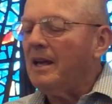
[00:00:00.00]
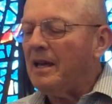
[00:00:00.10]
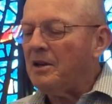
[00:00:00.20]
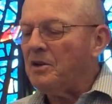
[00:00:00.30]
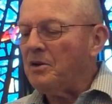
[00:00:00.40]

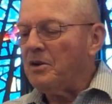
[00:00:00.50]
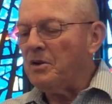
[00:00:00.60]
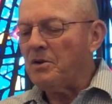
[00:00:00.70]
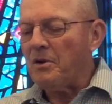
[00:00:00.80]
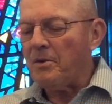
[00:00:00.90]
And,
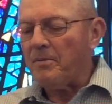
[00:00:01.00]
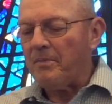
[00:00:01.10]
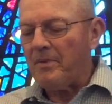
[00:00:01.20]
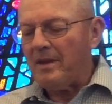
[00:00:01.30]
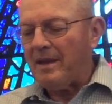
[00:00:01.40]
you
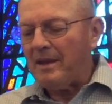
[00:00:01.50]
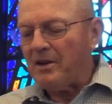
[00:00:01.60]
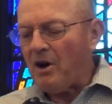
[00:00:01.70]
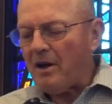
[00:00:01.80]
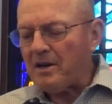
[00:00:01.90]
know,
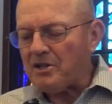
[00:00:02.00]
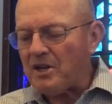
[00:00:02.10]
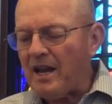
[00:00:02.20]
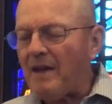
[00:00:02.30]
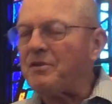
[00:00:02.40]
God
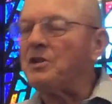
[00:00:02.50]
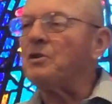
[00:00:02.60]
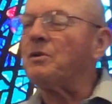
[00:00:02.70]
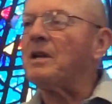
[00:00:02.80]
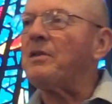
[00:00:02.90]
doesn't have to
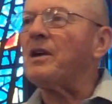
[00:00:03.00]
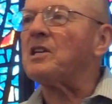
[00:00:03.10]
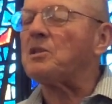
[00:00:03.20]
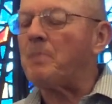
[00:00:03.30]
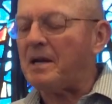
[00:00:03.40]
do anything
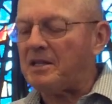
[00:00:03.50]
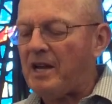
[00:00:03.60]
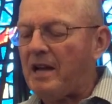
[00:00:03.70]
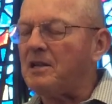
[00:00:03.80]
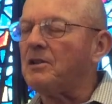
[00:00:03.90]

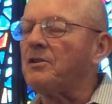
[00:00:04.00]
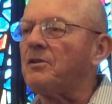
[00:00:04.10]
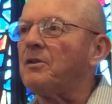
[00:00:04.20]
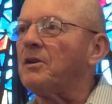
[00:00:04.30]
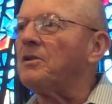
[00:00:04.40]
spectacular
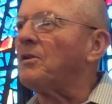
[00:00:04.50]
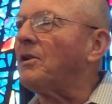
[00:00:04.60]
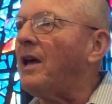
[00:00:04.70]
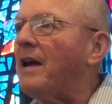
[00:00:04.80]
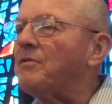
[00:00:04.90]
in your
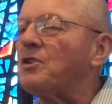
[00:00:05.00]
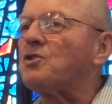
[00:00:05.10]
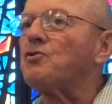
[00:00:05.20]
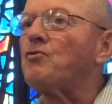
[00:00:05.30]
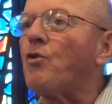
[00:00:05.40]
life,
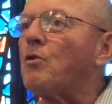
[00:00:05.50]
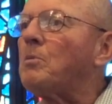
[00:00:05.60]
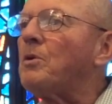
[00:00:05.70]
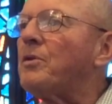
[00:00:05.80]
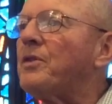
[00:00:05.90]
just
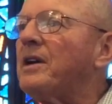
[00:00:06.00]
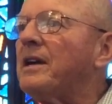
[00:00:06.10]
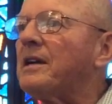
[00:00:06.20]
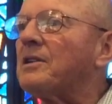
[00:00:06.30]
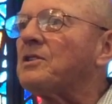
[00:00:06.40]
normal
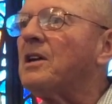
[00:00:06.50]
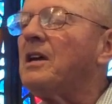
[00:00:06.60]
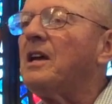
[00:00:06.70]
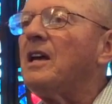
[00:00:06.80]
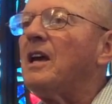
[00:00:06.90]
things.
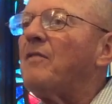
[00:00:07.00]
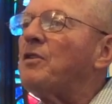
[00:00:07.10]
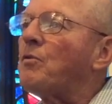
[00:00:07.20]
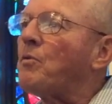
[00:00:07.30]
If you